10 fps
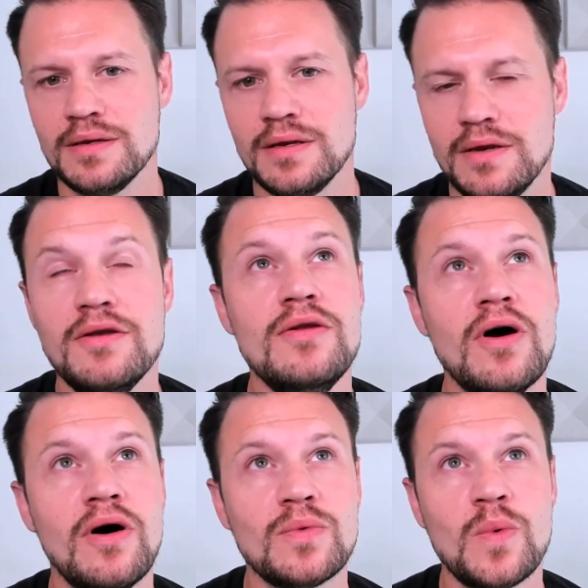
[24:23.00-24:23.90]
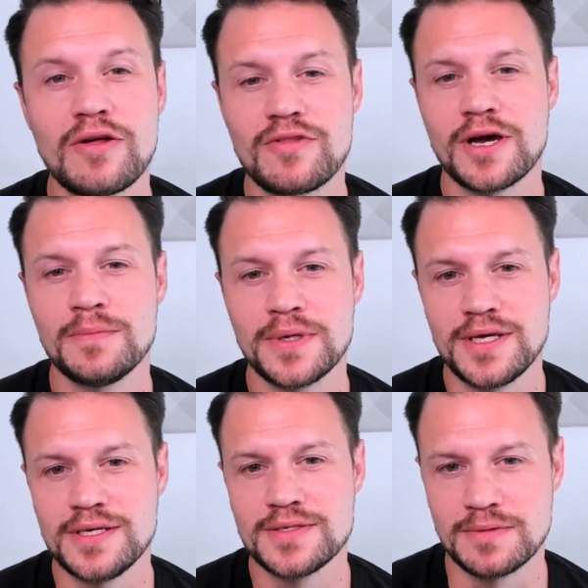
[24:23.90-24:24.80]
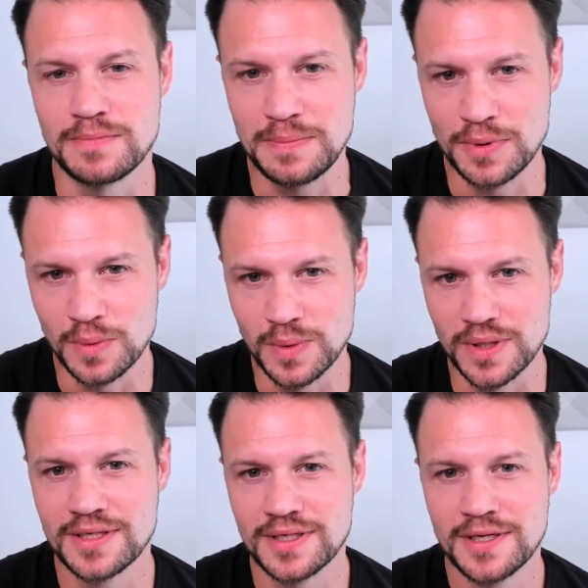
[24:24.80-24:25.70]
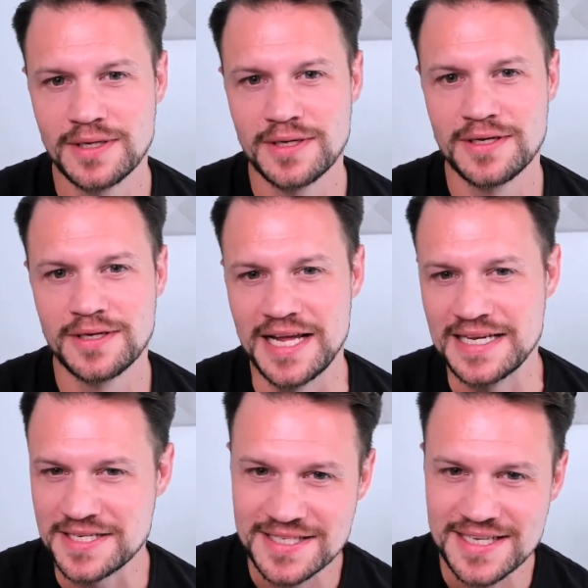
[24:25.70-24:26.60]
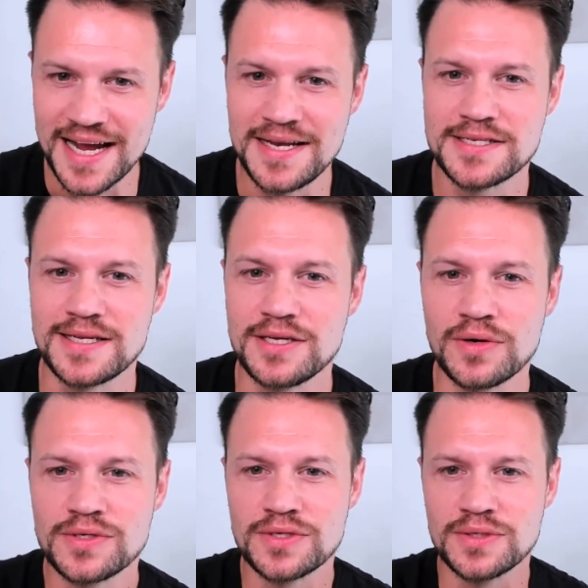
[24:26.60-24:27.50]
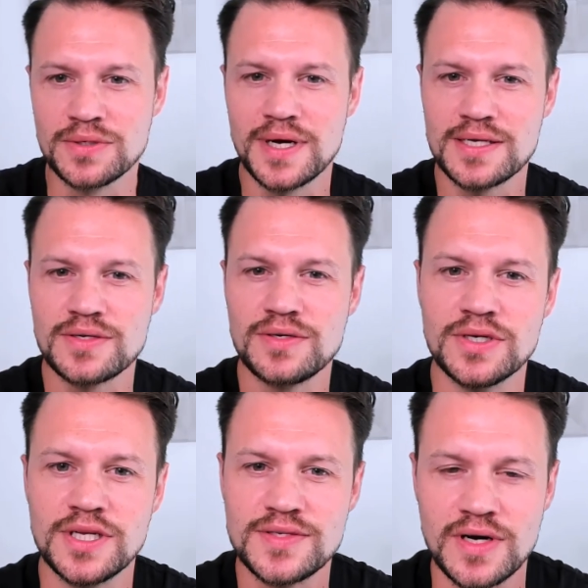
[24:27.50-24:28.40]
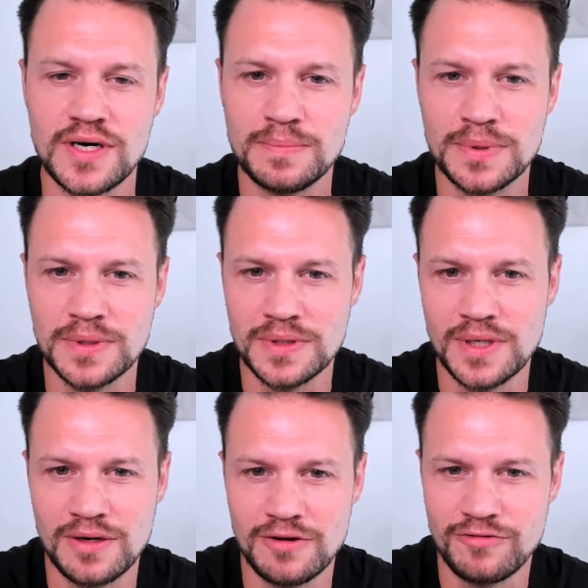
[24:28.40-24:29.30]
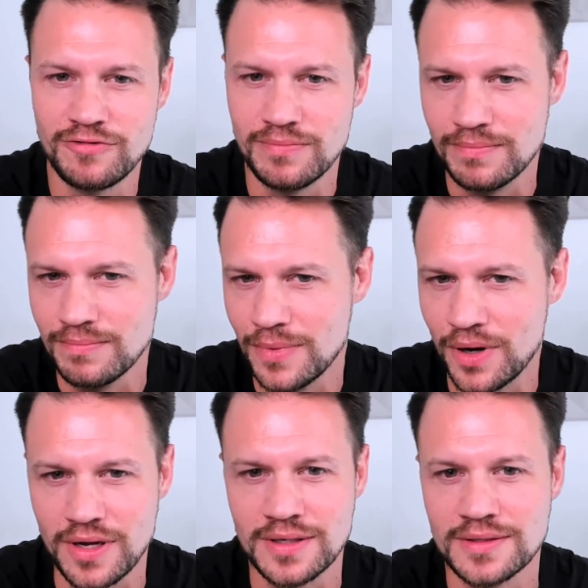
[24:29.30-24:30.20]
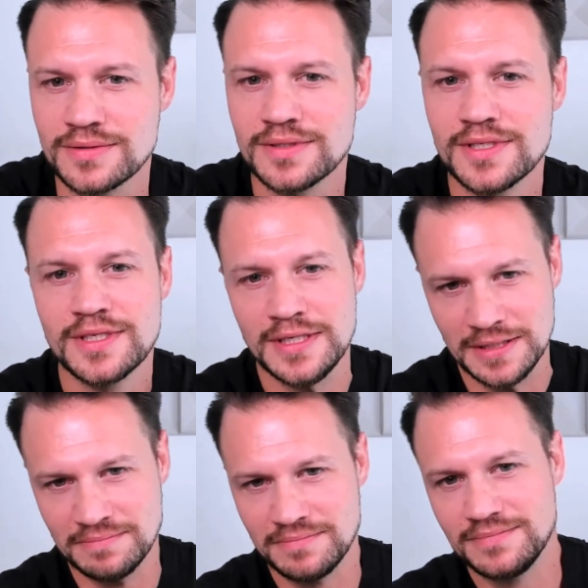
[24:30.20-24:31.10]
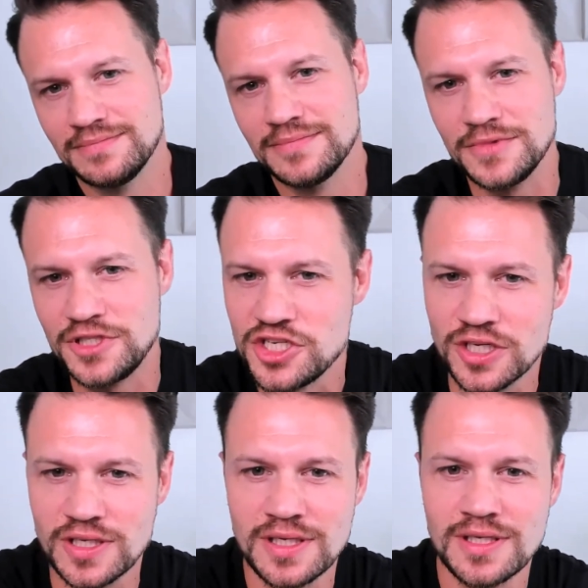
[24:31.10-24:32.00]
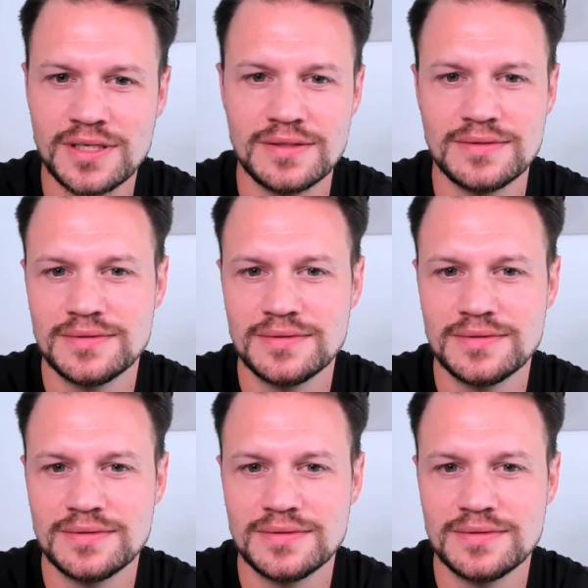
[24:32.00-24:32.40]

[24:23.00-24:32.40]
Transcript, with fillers: not one of the companies that people would instantaneously go to as a good example of modern digital